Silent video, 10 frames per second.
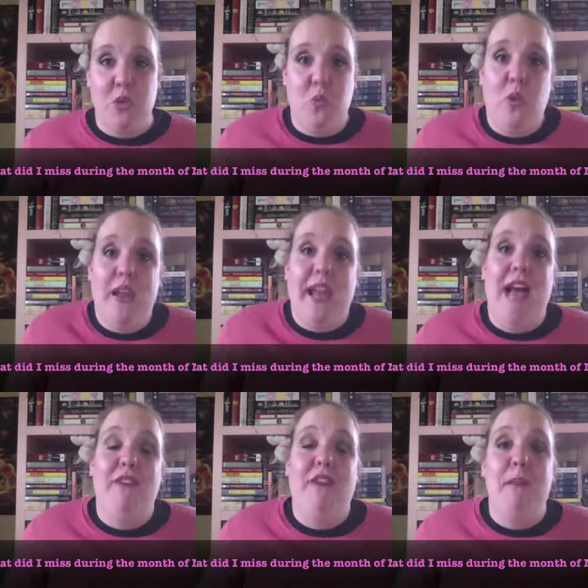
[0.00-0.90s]
What
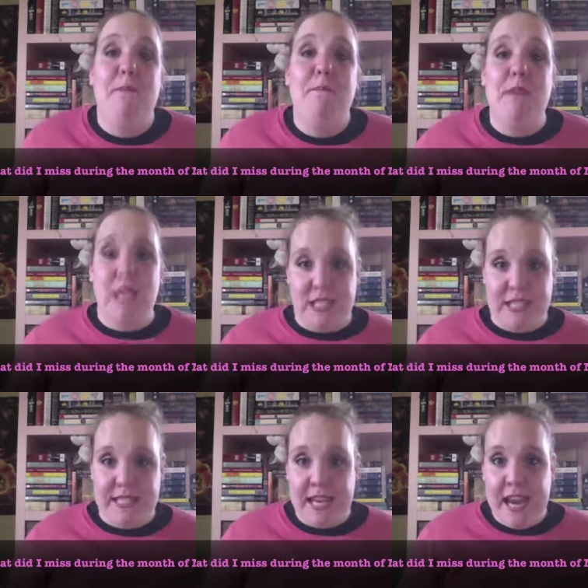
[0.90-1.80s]
have I
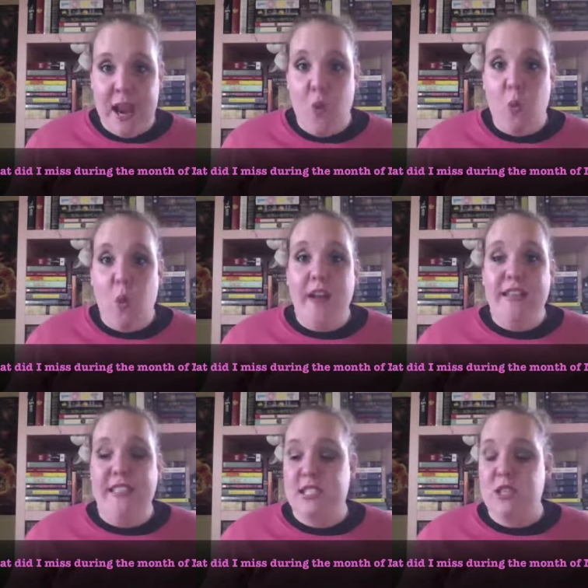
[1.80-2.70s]
missed?
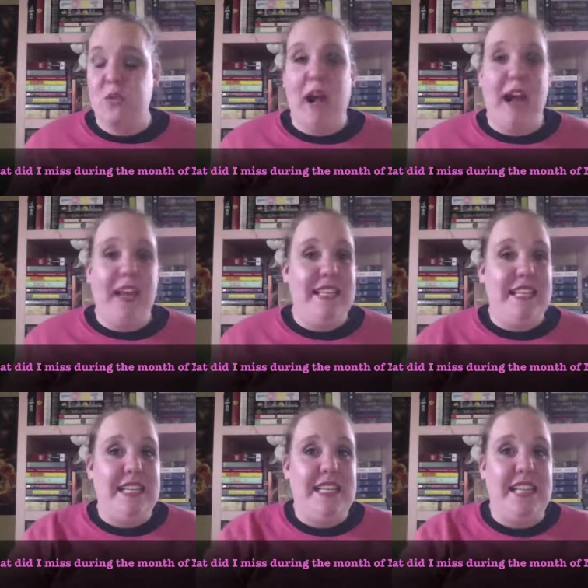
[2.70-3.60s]
What do I
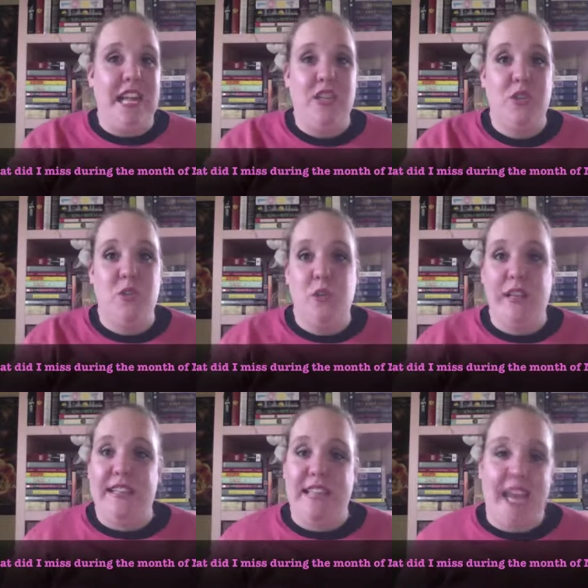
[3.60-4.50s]
need to
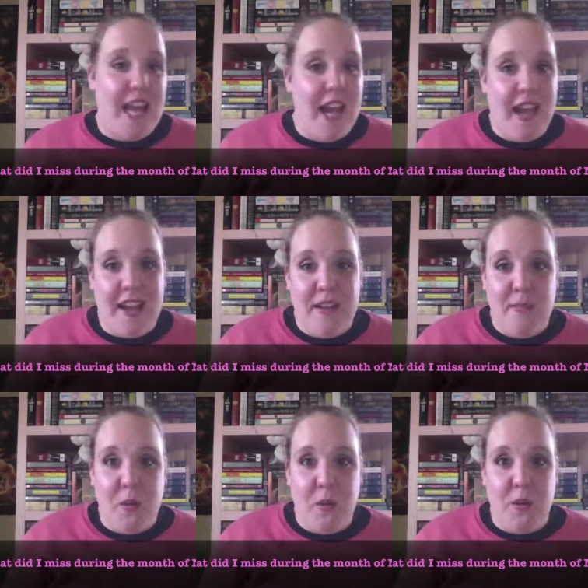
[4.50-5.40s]
get on
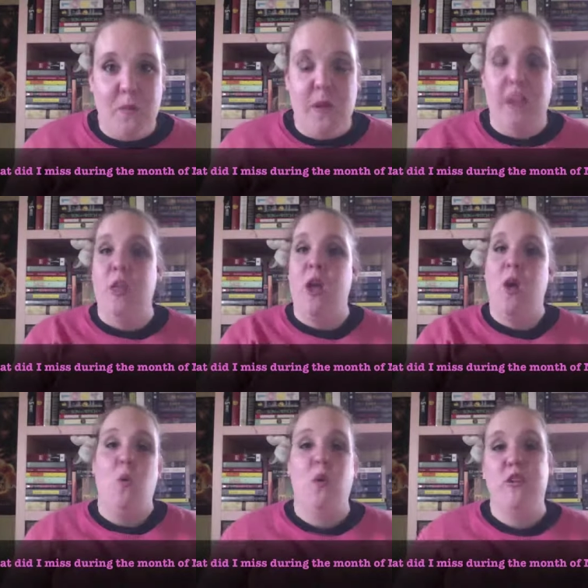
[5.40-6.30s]
board with?
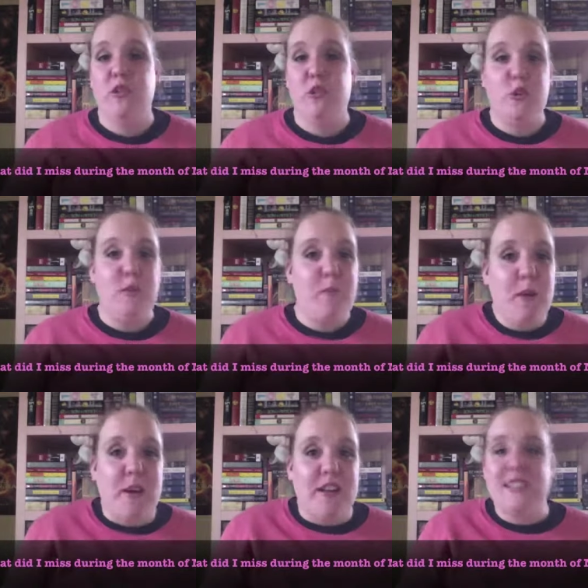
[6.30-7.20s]
What are the new
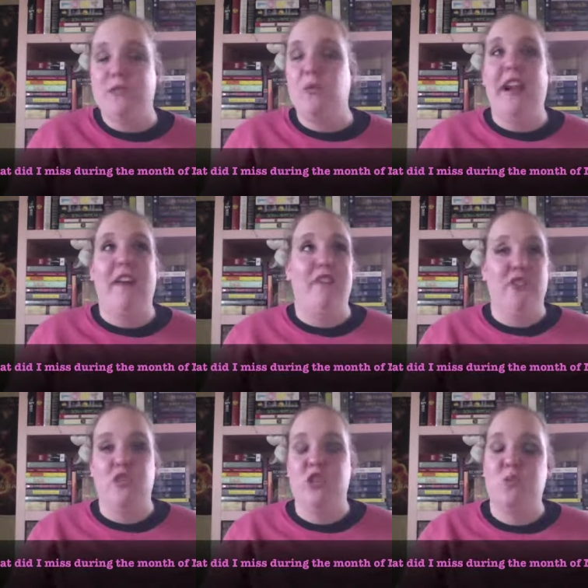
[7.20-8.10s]
books?
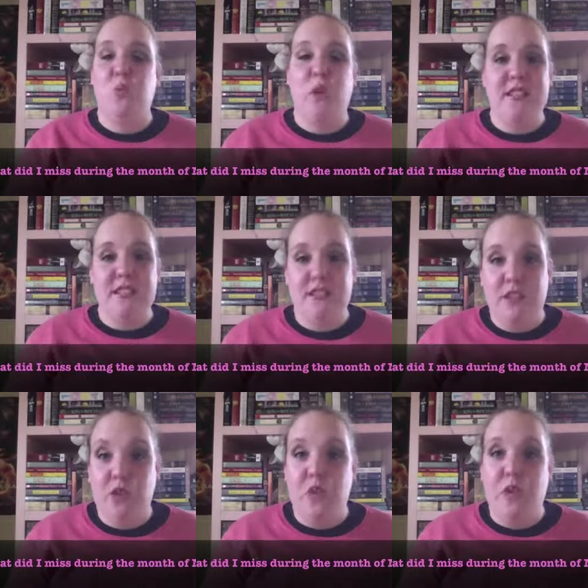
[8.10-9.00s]
Whatever. Just what's
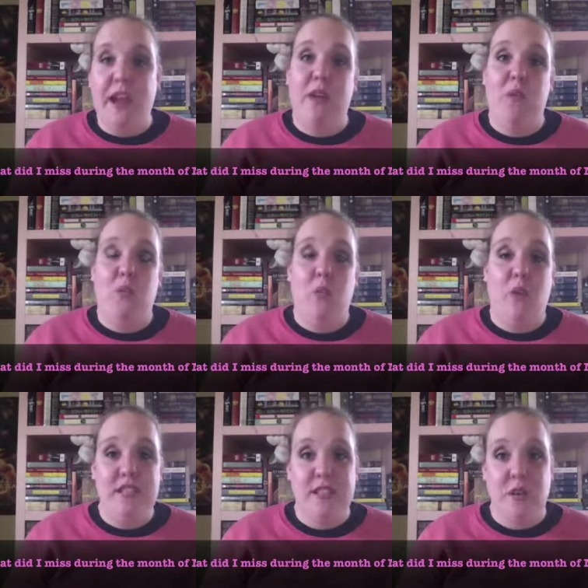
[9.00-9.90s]
new and
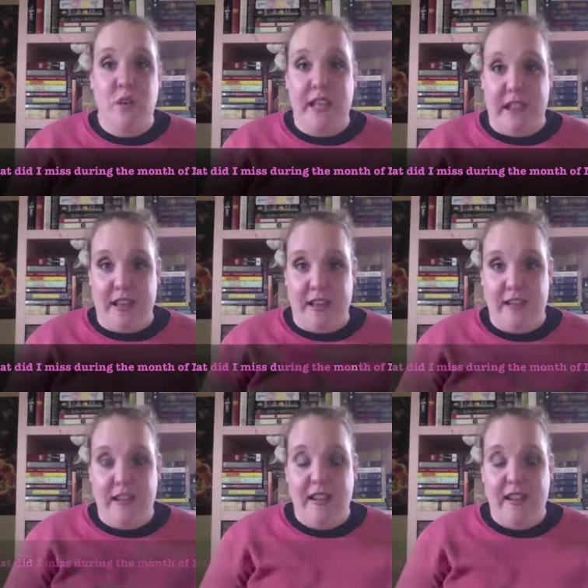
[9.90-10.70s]
what's going on.